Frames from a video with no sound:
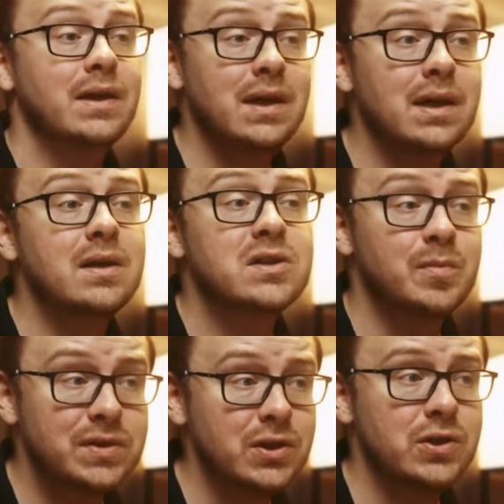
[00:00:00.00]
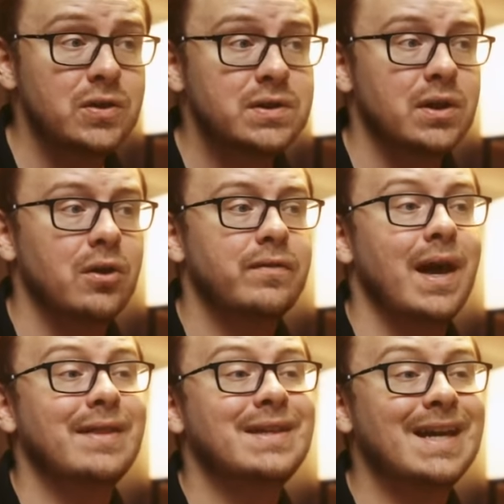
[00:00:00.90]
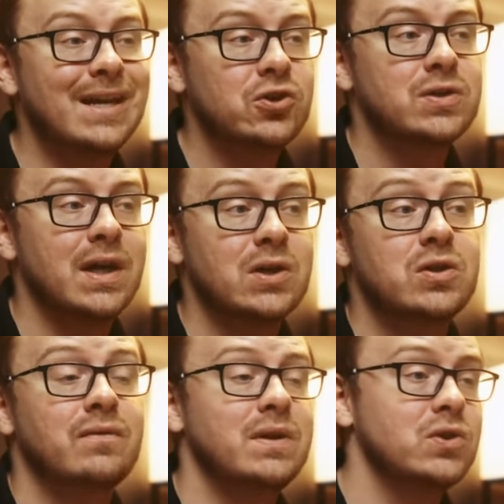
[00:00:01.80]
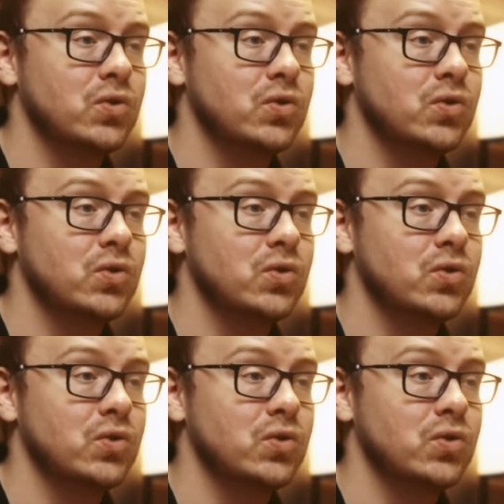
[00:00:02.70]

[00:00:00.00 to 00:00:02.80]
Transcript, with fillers: the key is to to position yourself at the intersection of these